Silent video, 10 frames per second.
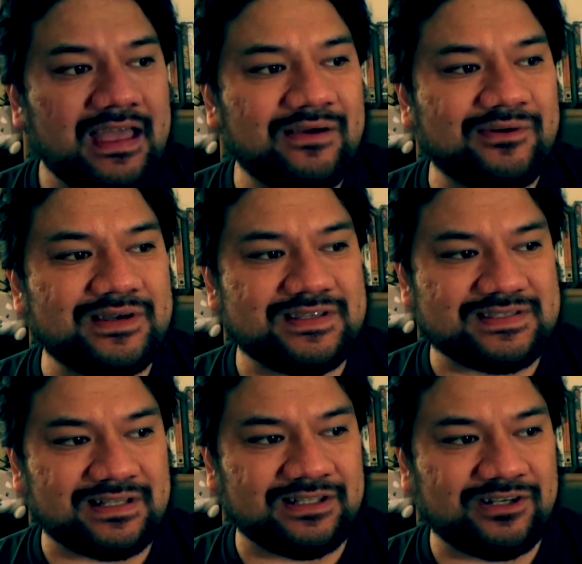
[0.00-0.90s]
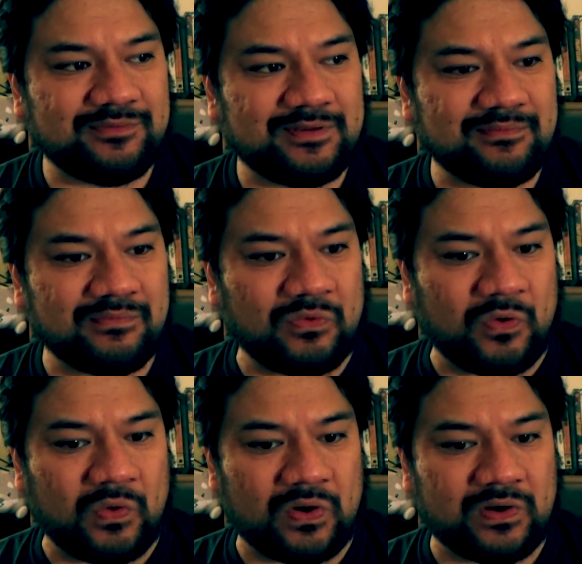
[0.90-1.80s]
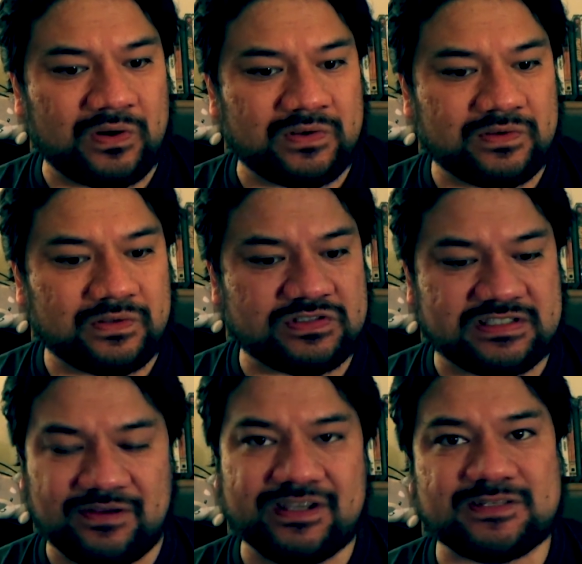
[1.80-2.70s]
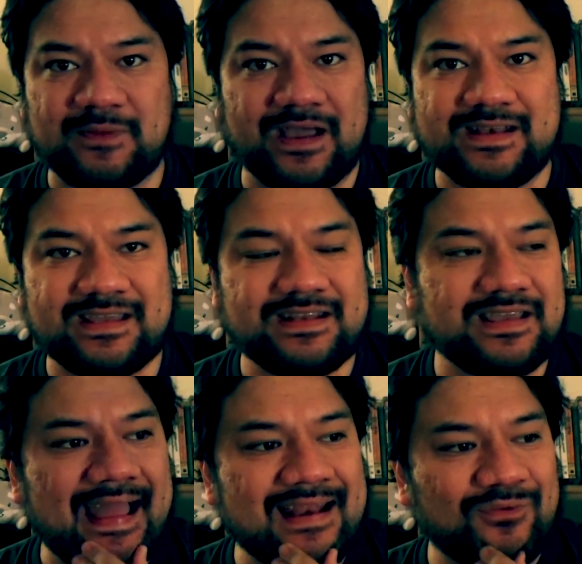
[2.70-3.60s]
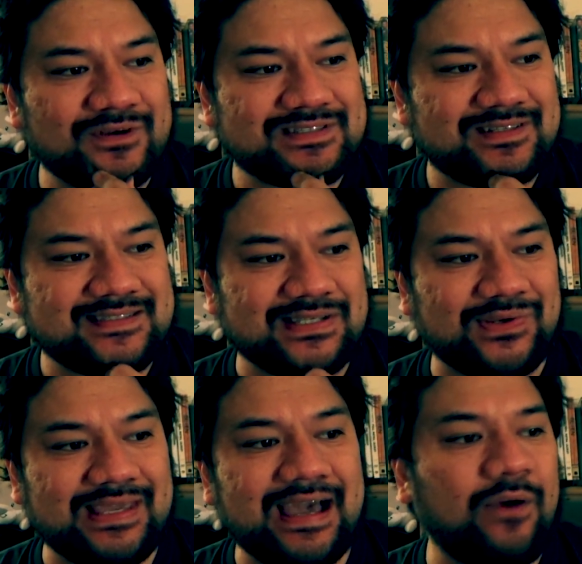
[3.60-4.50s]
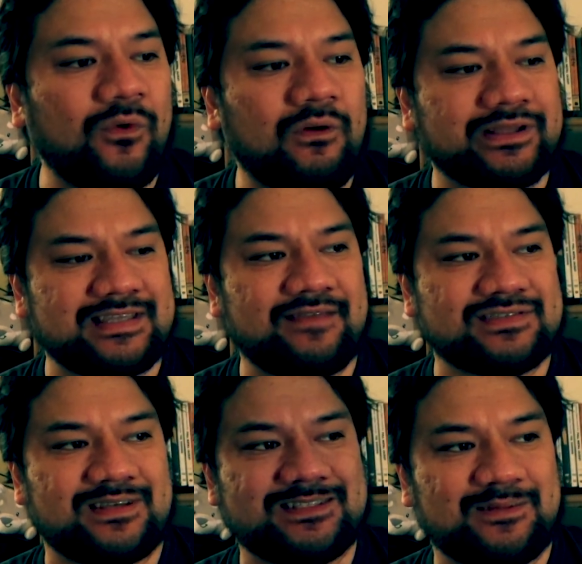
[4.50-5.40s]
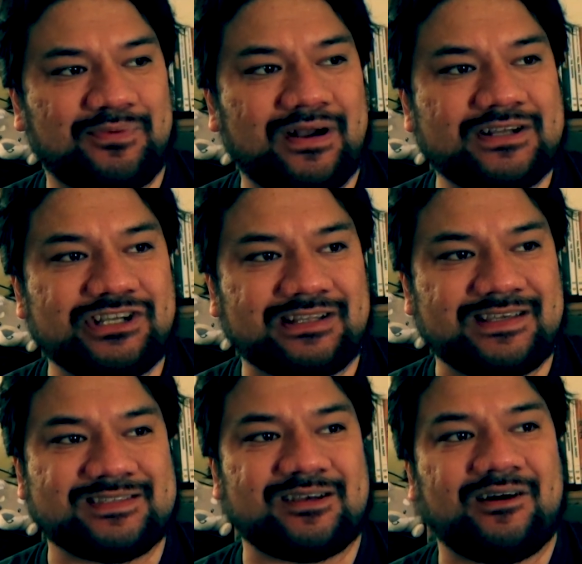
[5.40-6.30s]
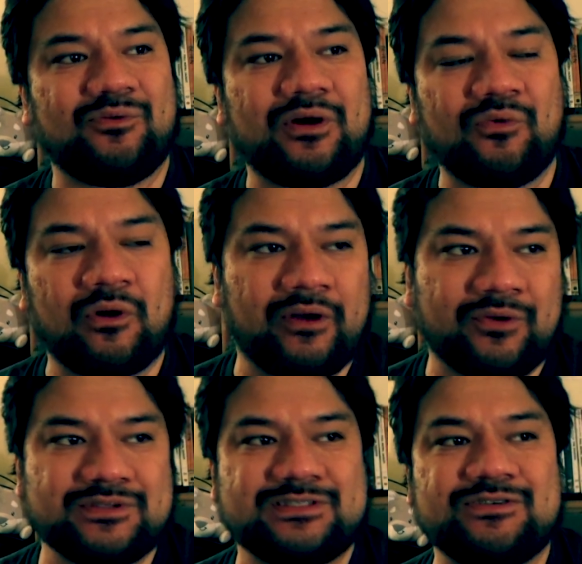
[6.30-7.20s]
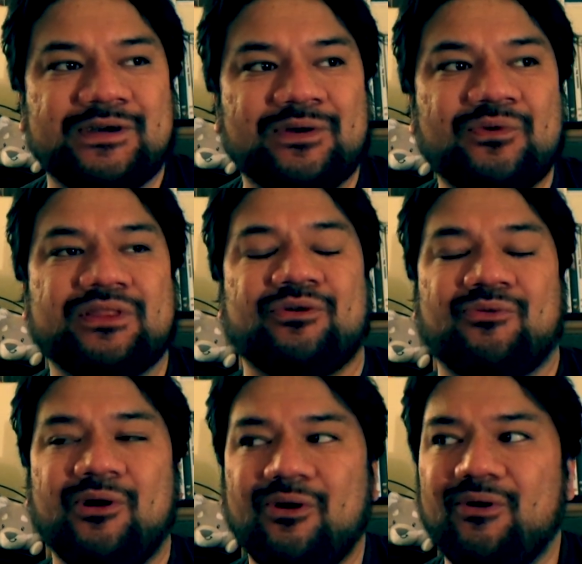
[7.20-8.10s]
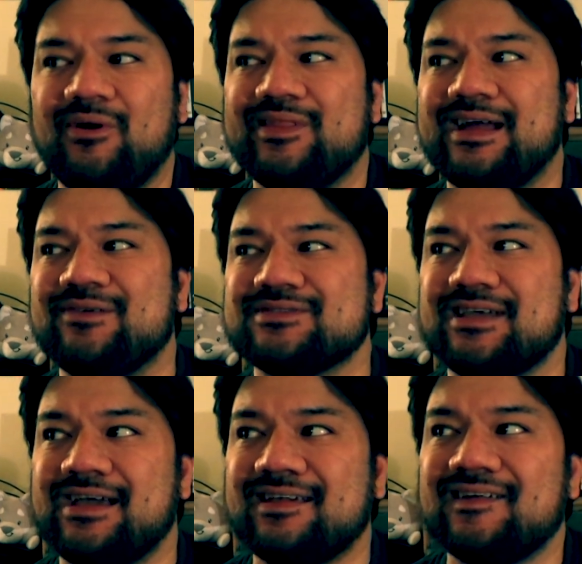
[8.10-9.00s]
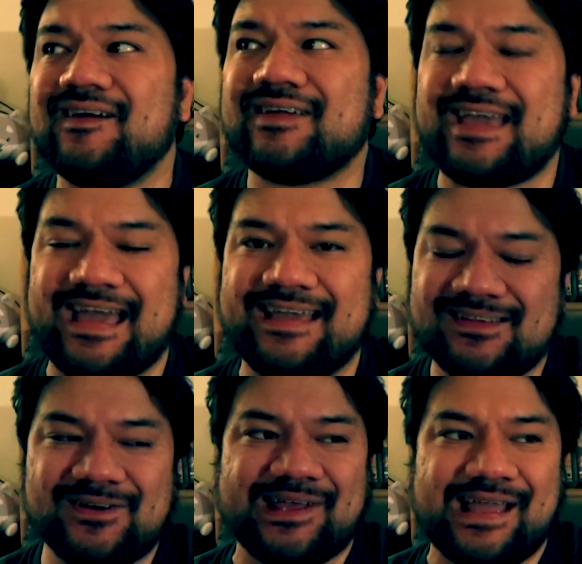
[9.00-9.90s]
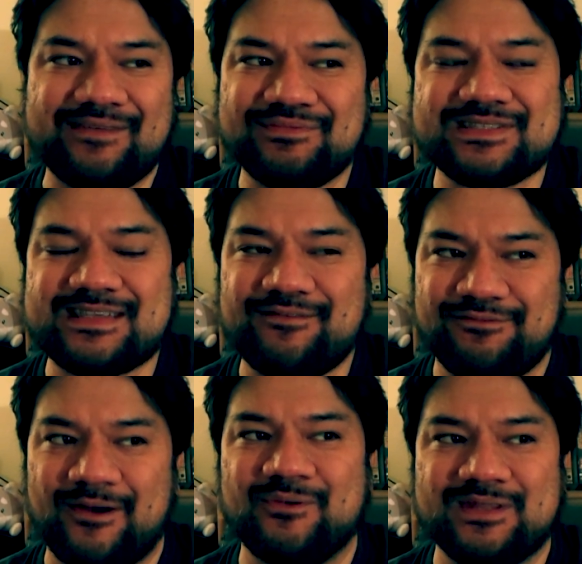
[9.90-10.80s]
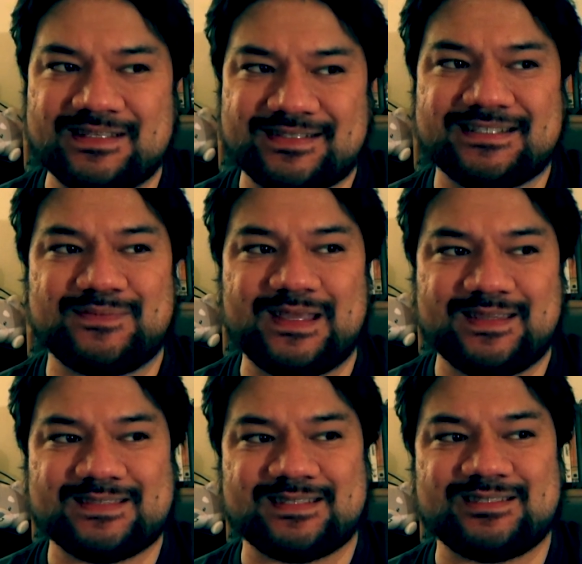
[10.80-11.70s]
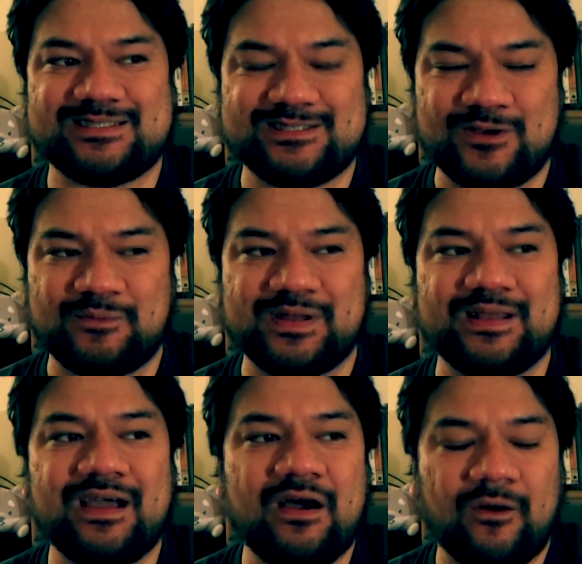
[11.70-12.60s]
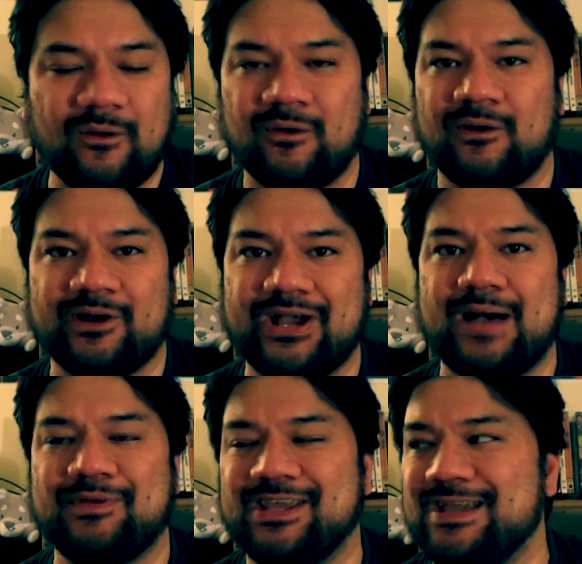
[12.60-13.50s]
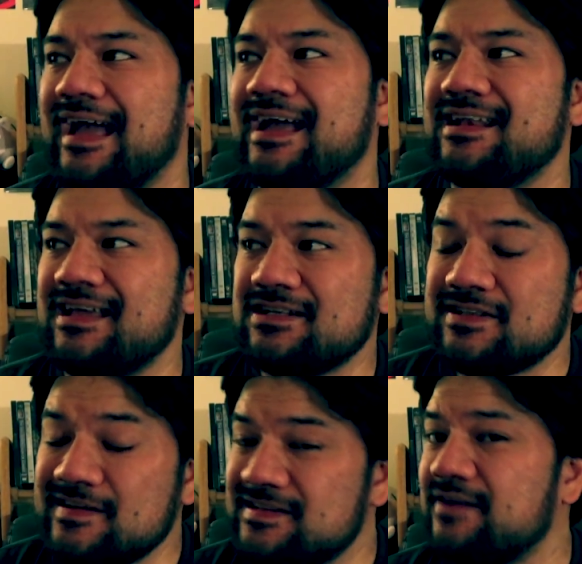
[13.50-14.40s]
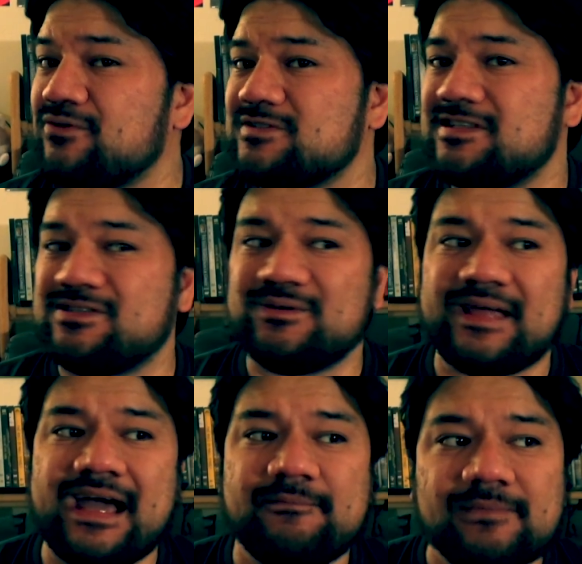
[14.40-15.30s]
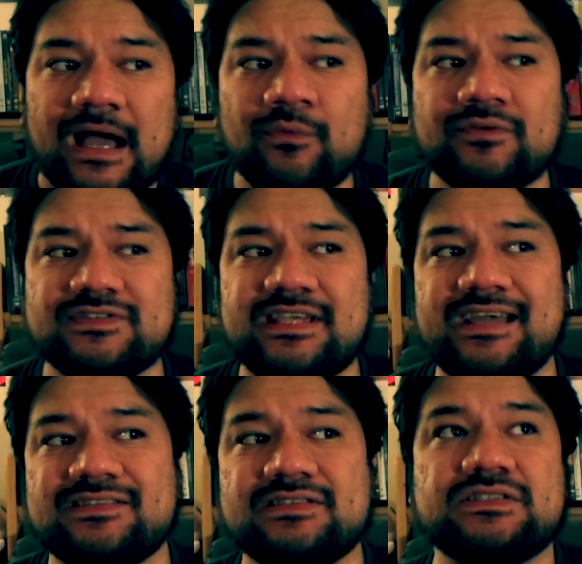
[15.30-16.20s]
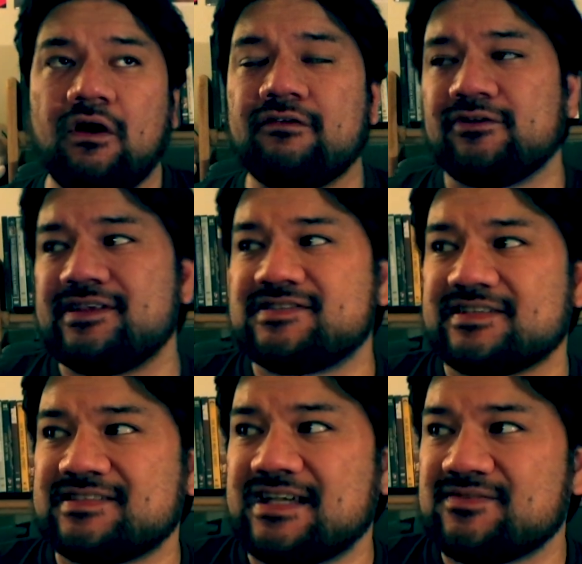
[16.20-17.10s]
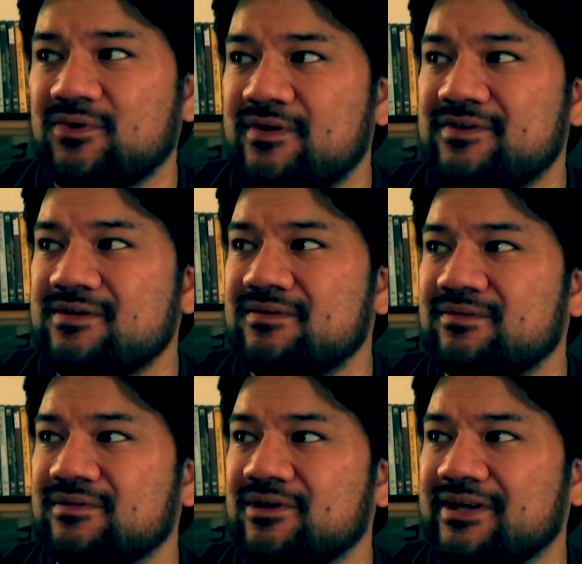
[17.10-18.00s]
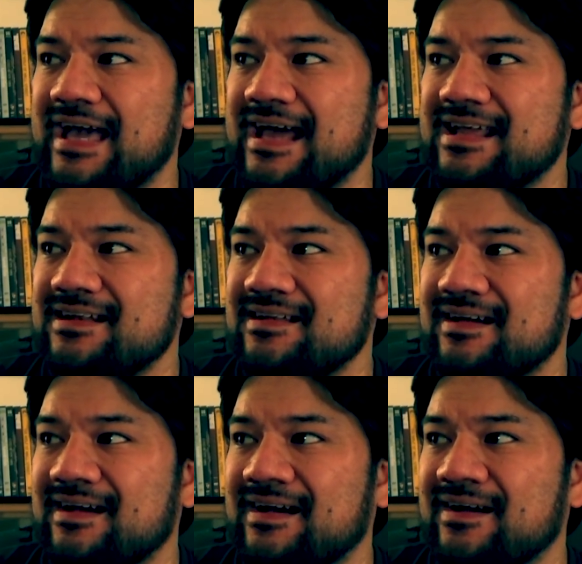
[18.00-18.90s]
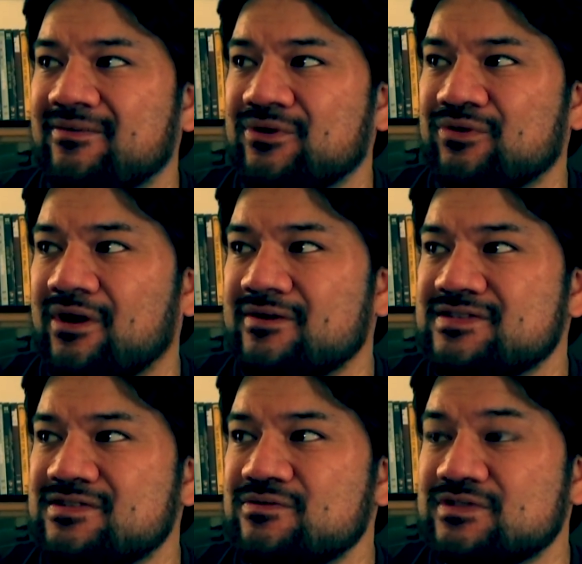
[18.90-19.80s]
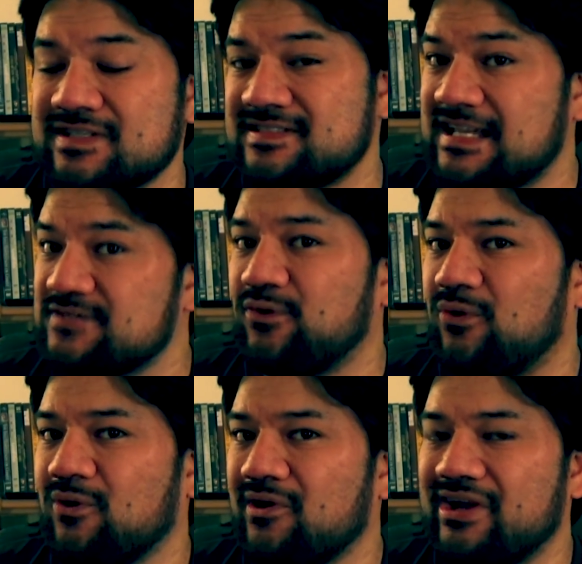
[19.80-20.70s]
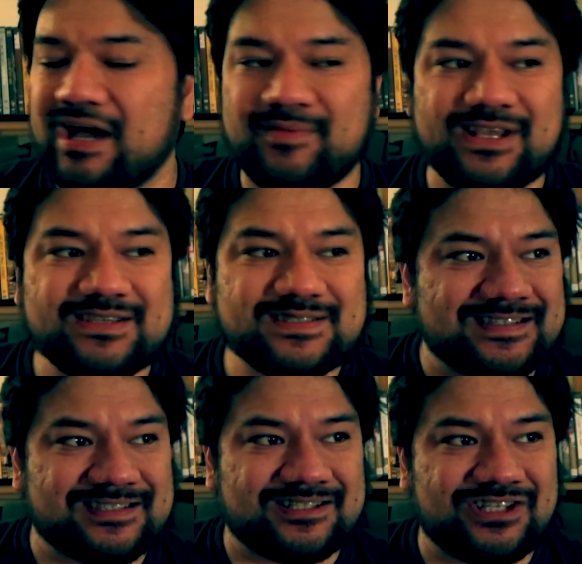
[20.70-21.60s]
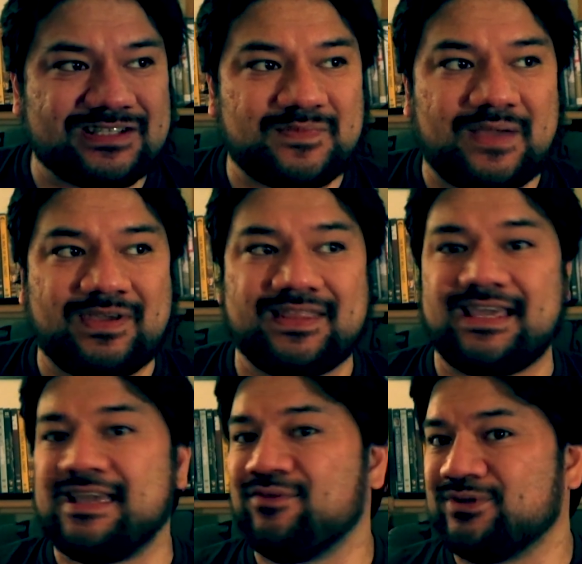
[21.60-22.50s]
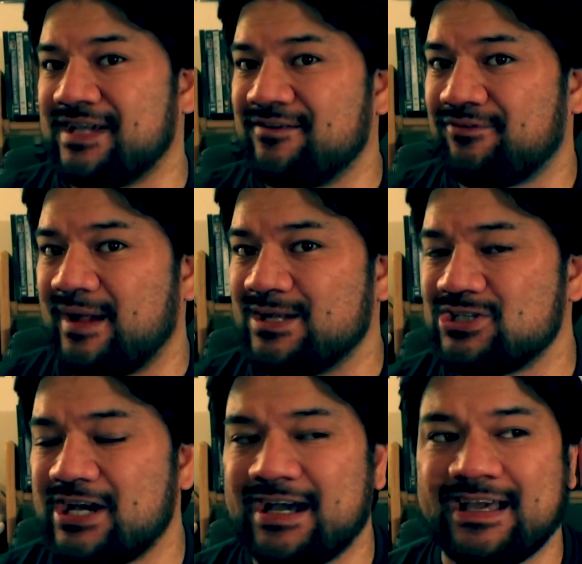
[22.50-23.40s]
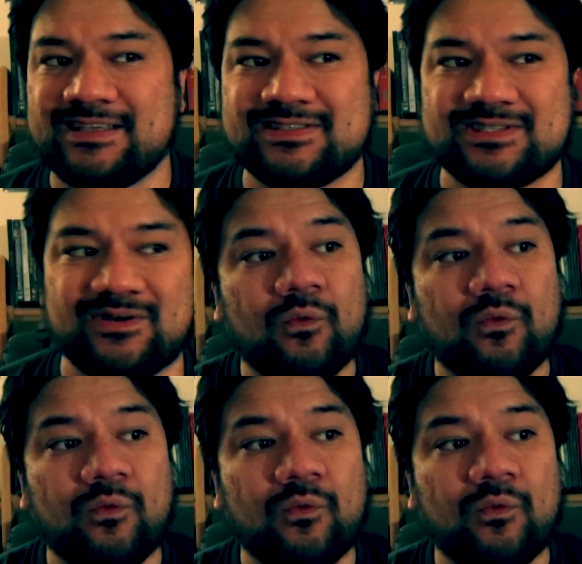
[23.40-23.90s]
It was a little bit more serious-minded, and it wasn't until he got Warwick Davis onto the project that he saw what Warwick was doing with the role that he was like, okay, let's have fun with this. Let's make this a stupid horror comedy. And it endeavors to do that. I won't say it's overly successful if you look at it with regards to successful horror comedies, such as maybe the Evil Dead franchise.